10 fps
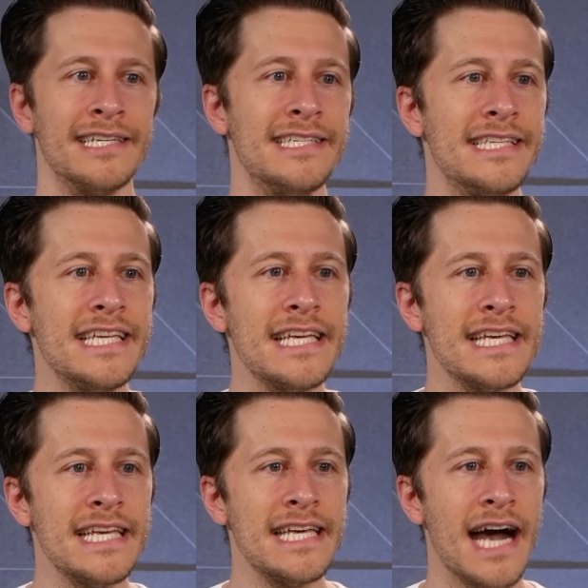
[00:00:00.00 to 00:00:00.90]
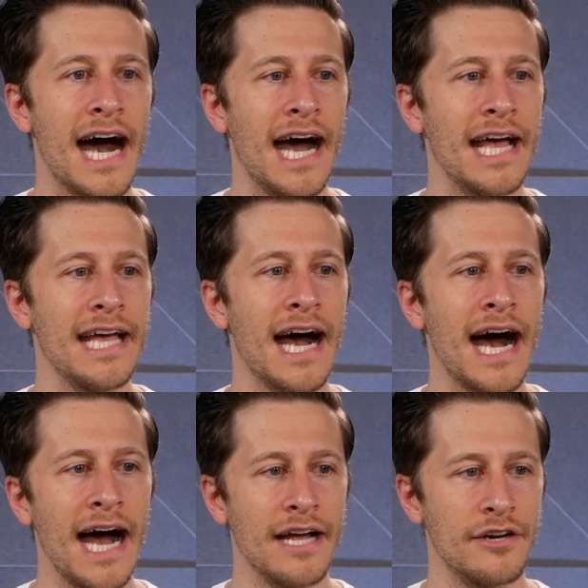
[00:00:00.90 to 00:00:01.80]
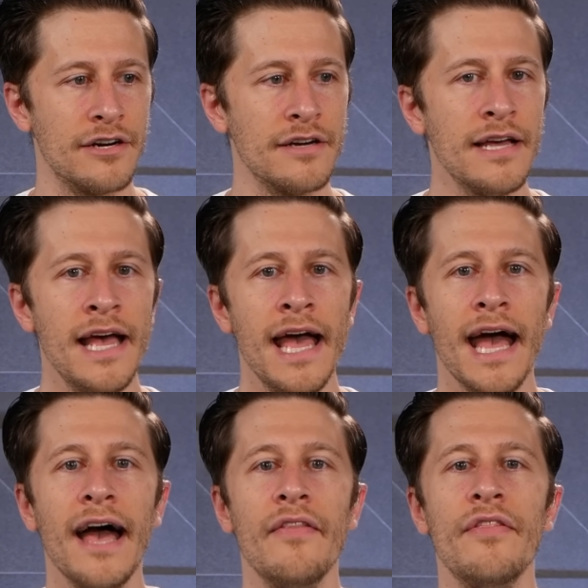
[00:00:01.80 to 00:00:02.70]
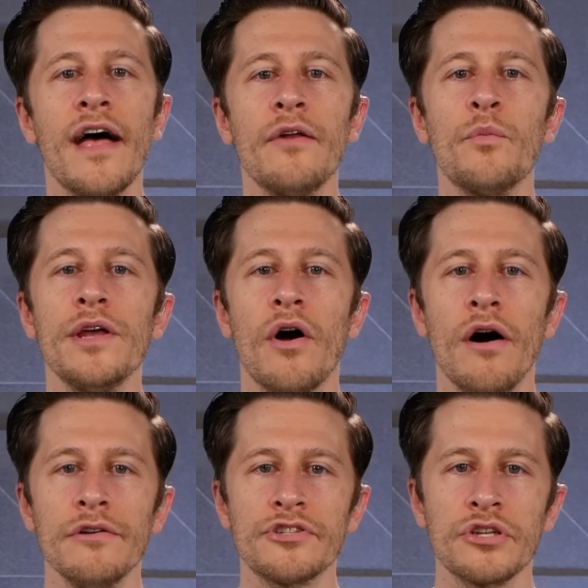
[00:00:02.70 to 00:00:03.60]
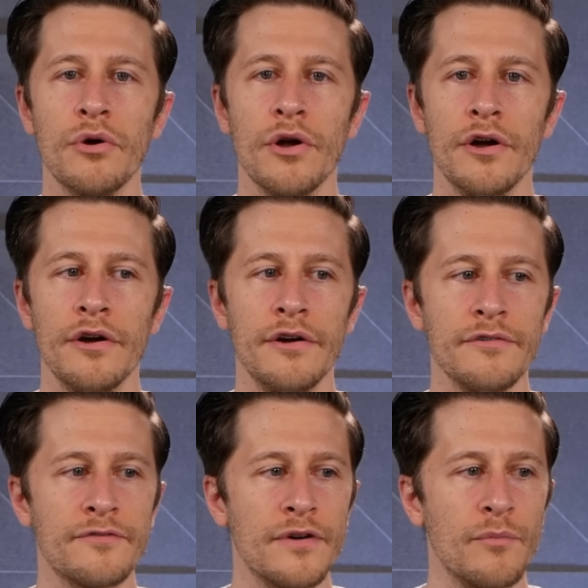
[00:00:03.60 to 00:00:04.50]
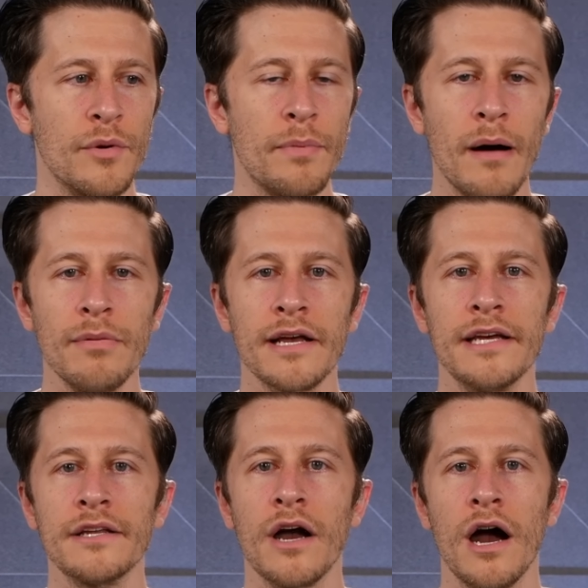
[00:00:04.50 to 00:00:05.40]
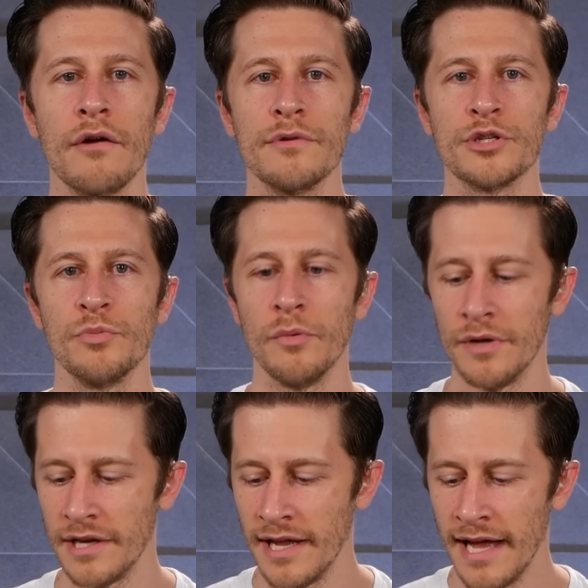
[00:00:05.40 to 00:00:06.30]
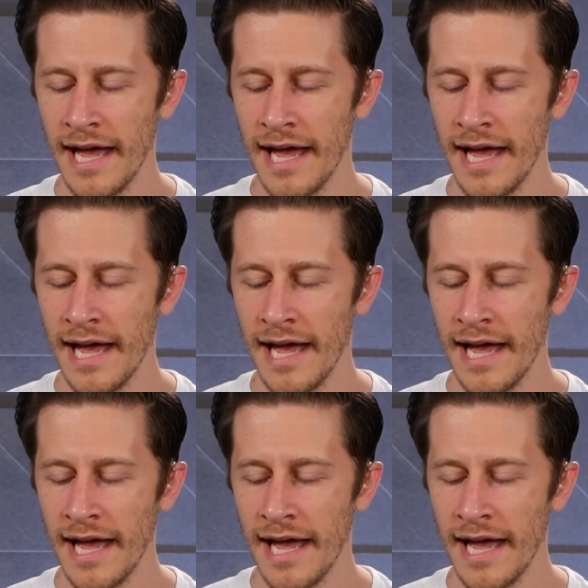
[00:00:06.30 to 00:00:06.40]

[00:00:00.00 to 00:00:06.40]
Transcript: a DEI hire. And then we also heard from Republican Congresswoman